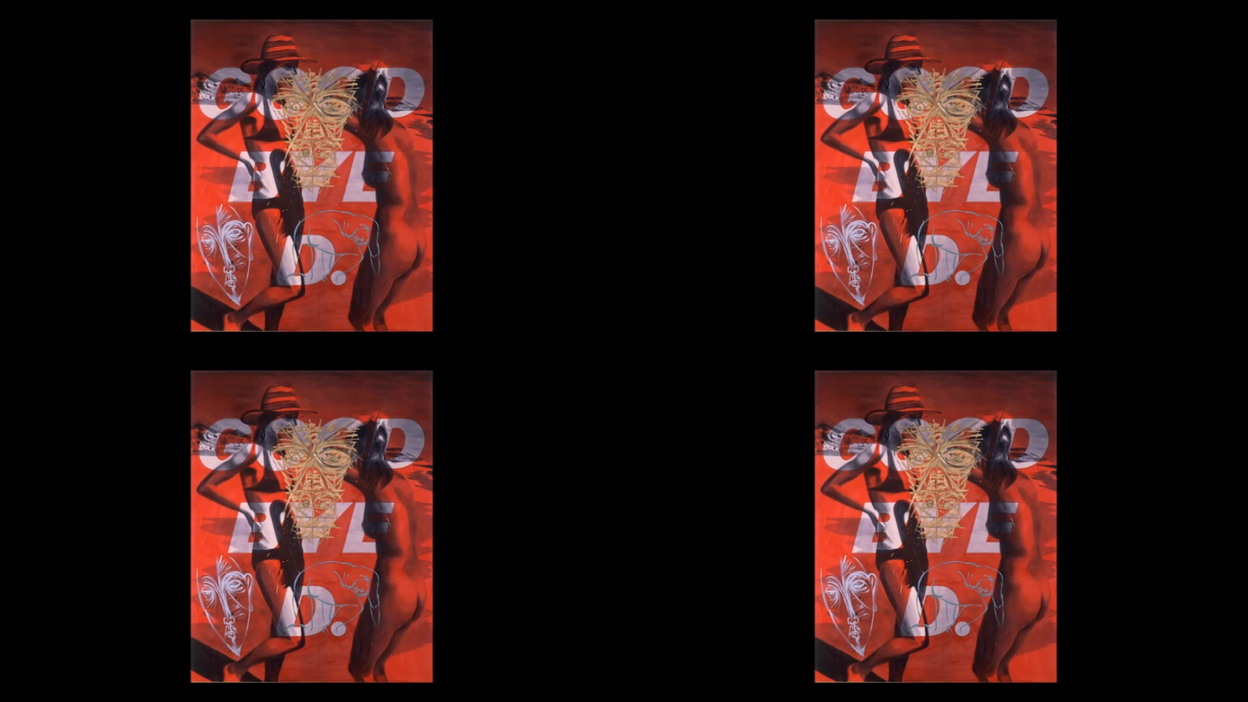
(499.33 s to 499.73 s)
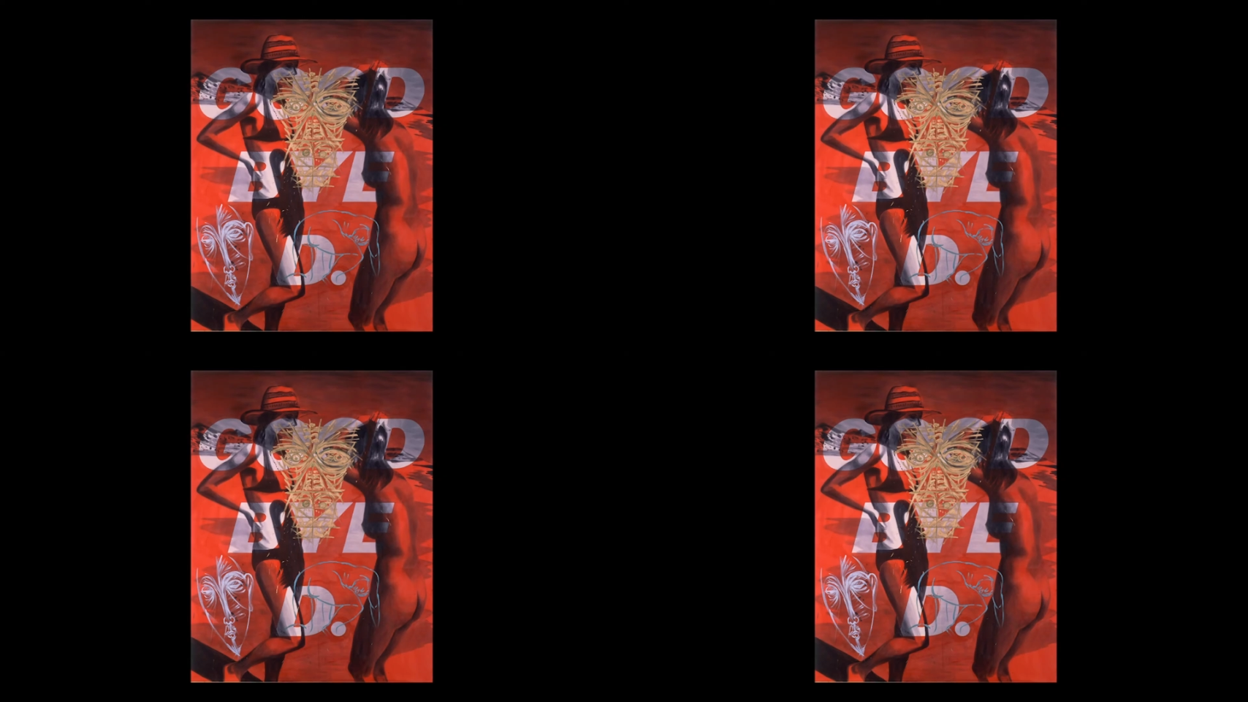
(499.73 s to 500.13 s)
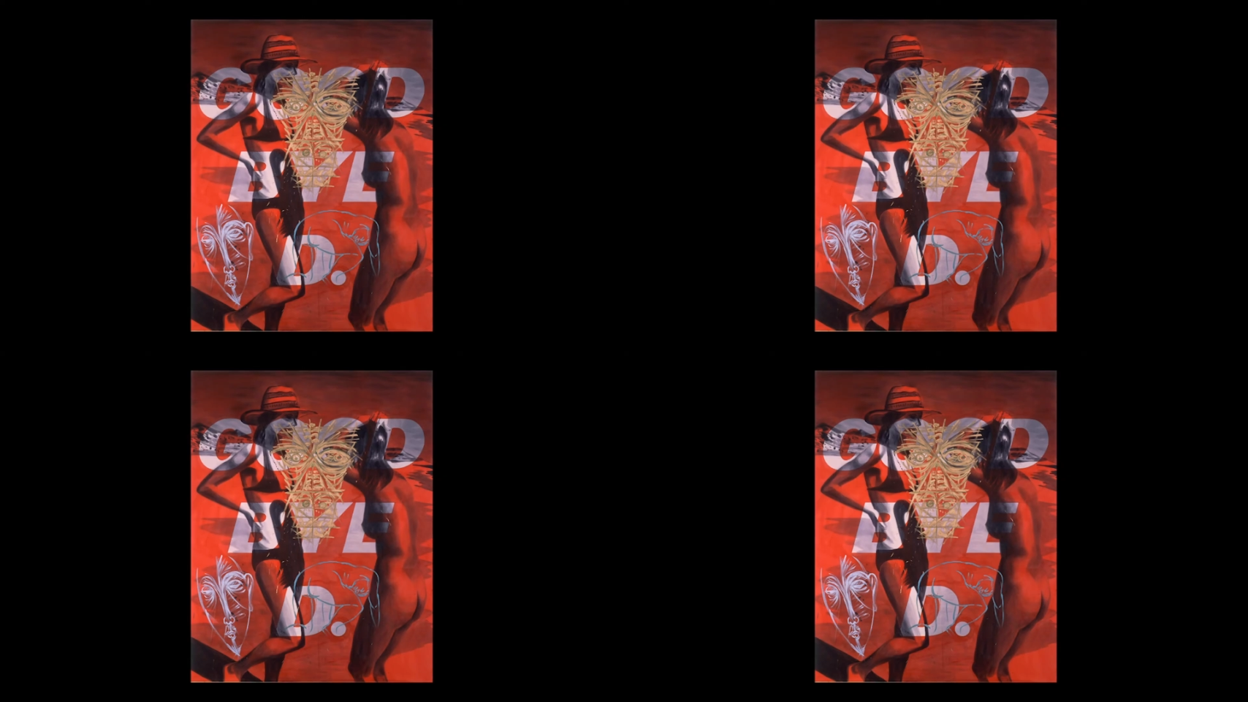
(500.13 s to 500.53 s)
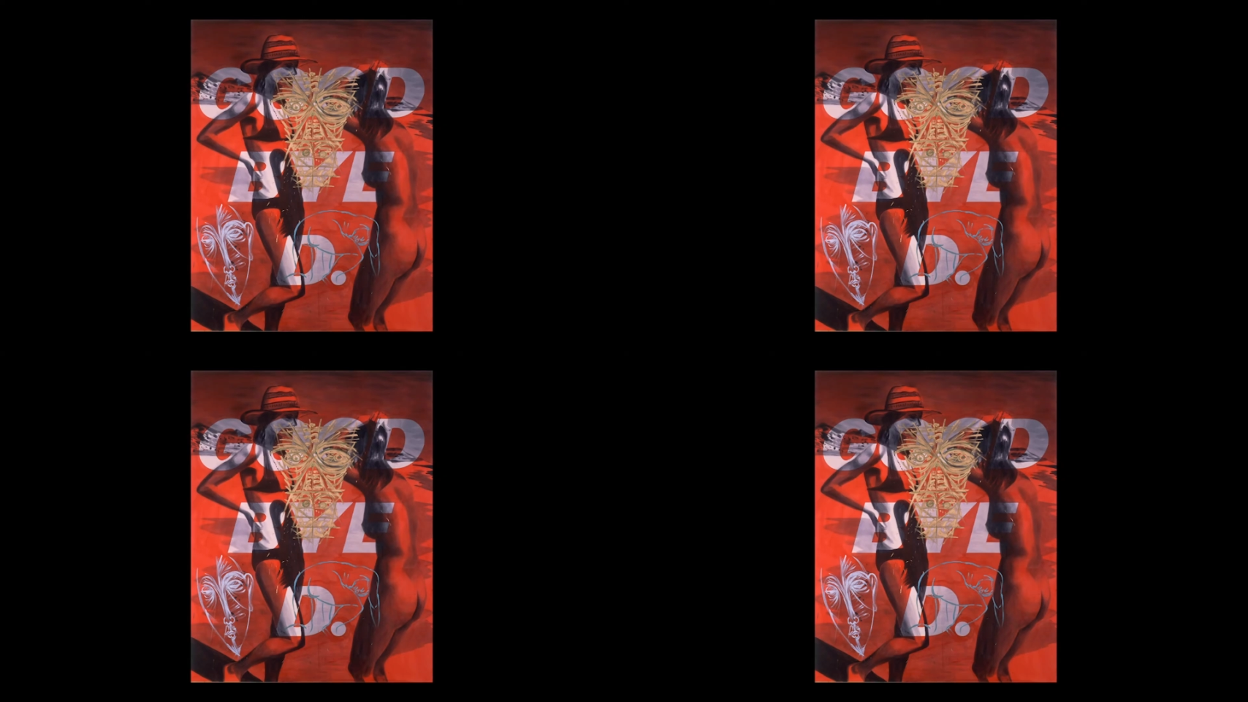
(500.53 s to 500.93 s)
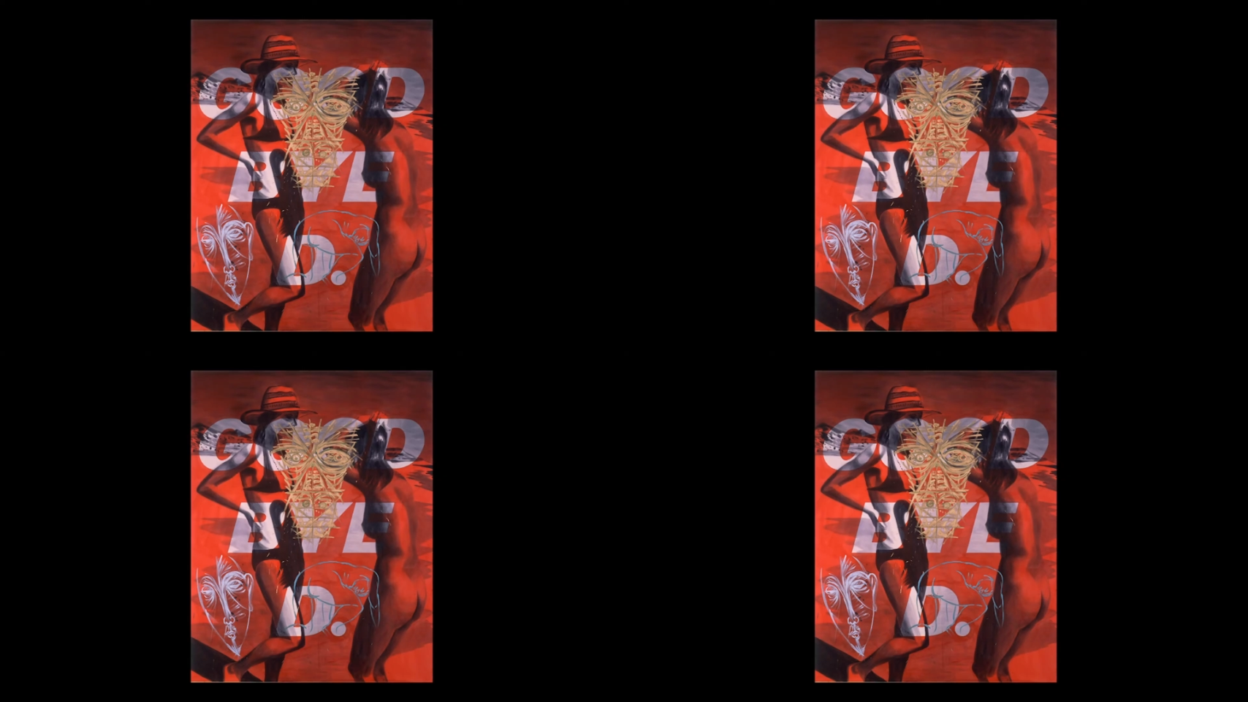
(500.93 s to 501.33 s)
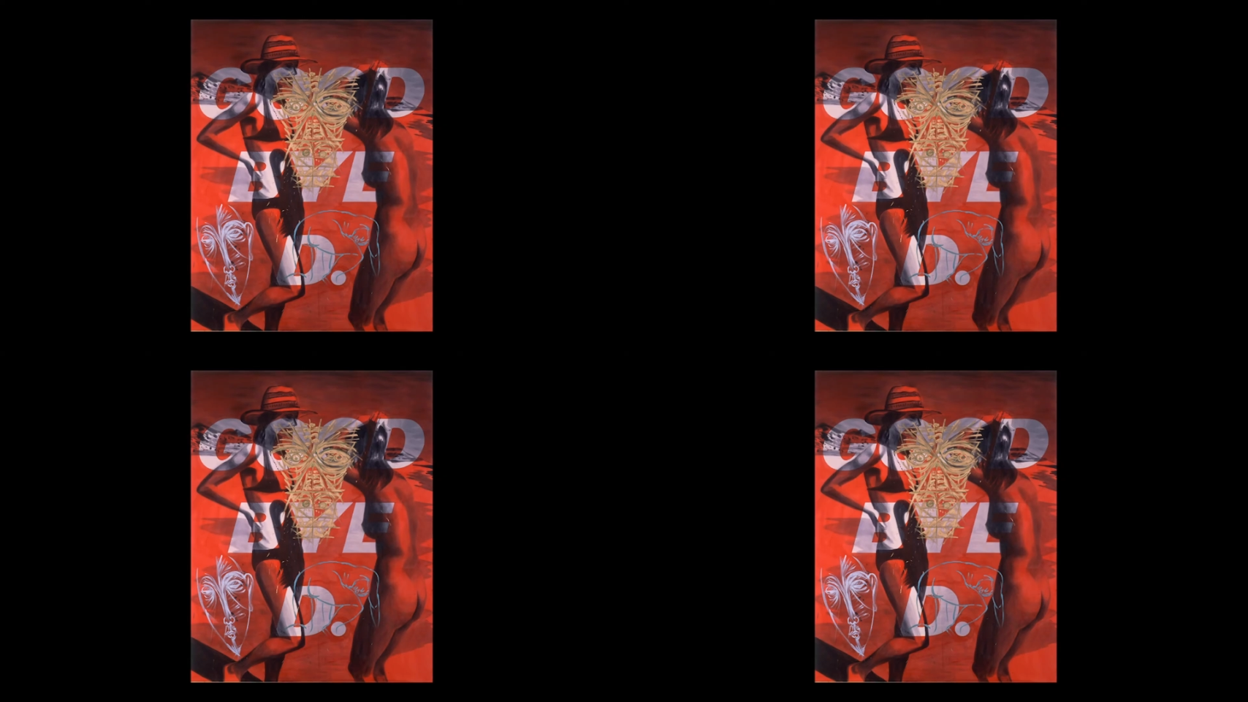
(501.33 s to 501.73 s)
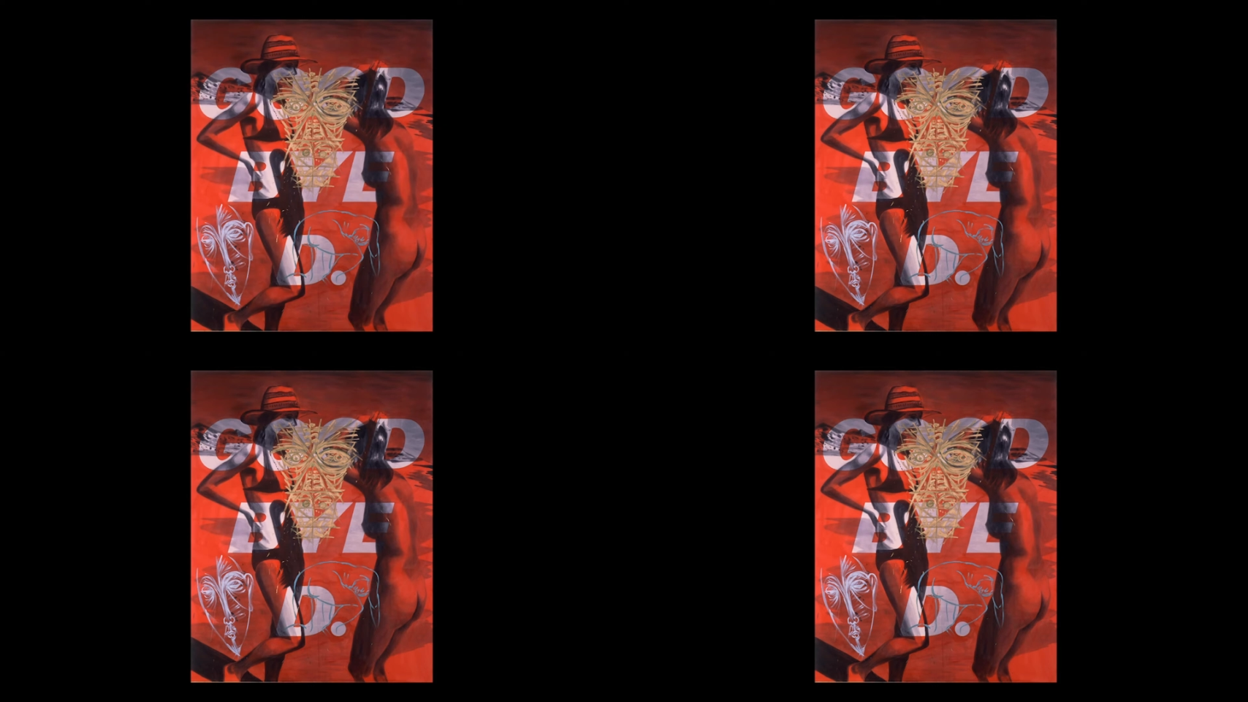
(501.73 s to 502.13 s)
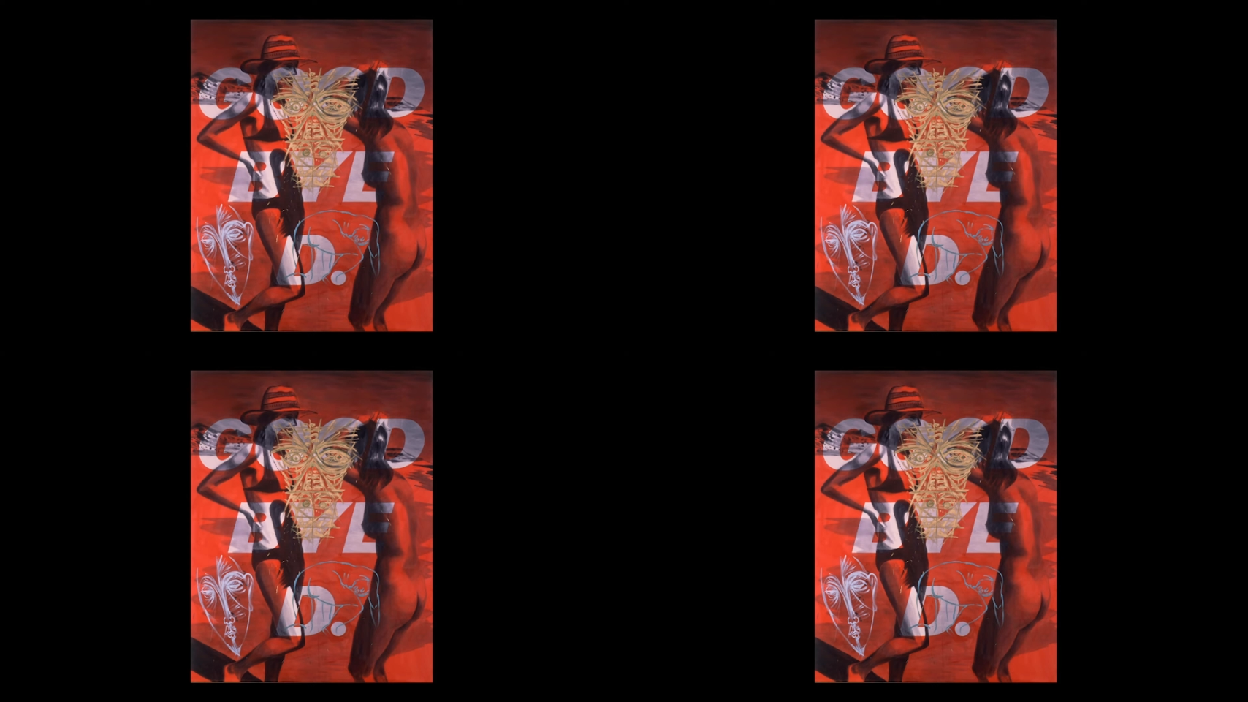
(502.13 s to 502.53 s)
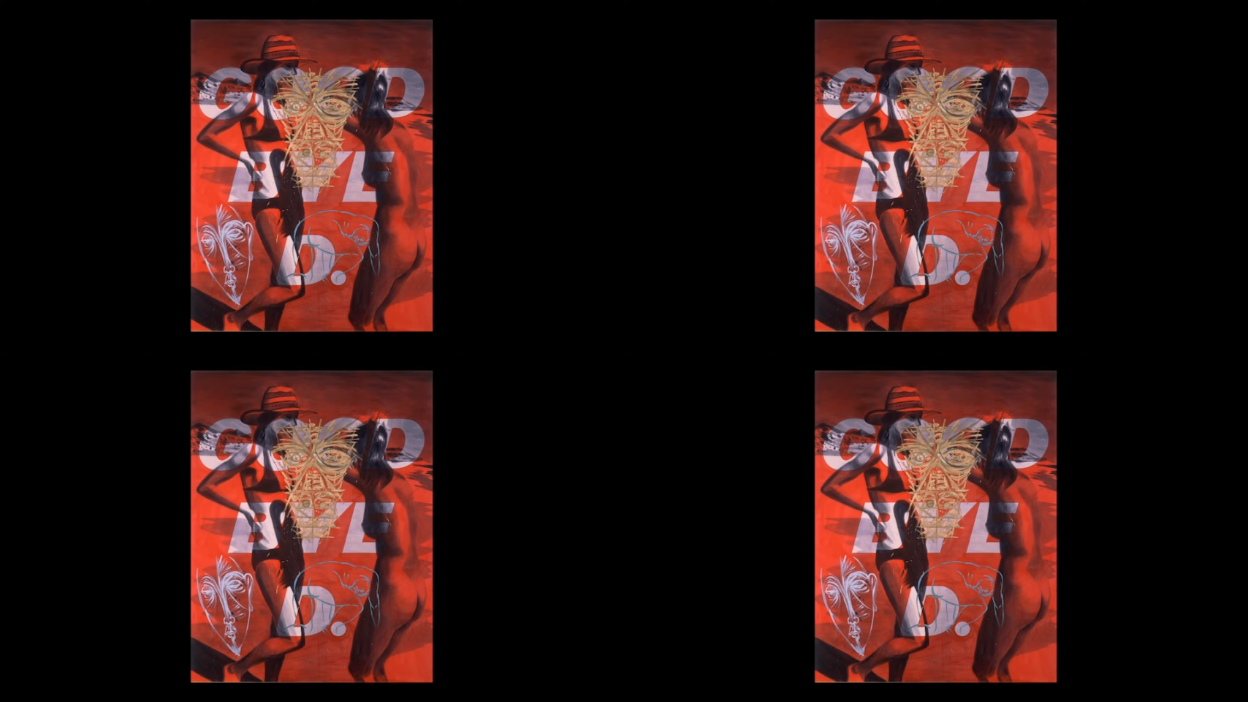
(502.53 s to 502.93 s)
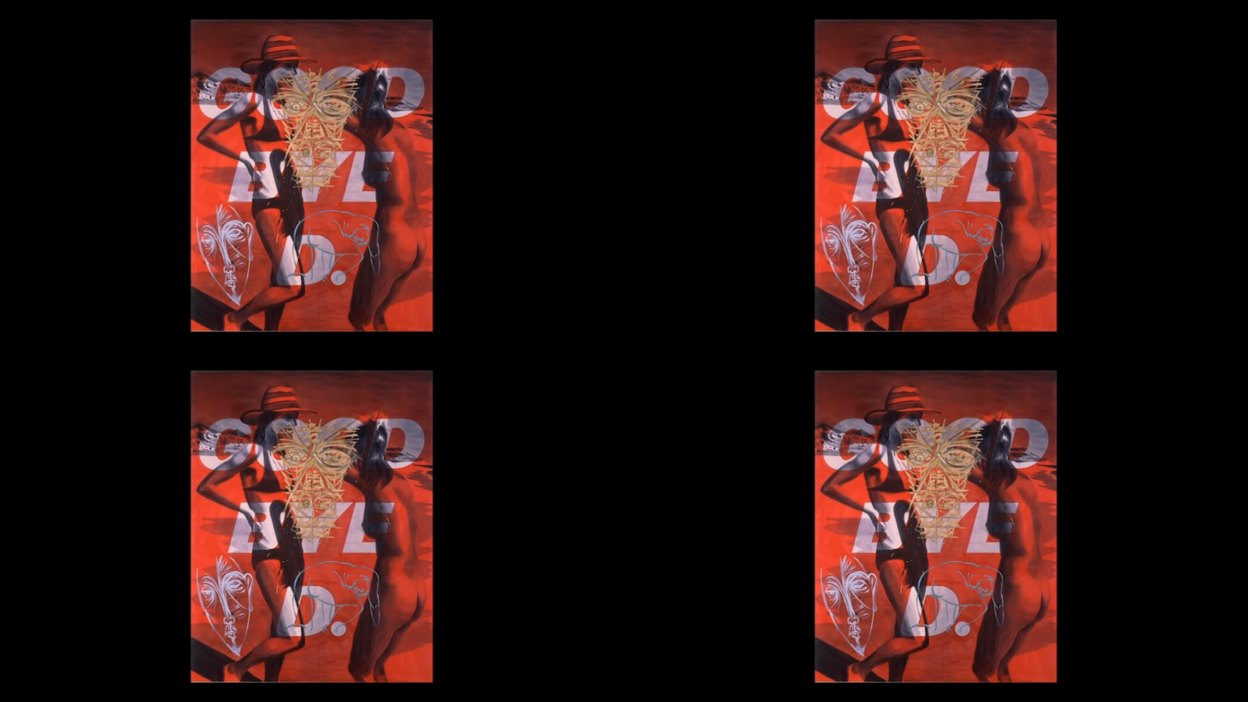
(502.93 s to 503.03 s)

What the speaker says: [unreadable: no face in view]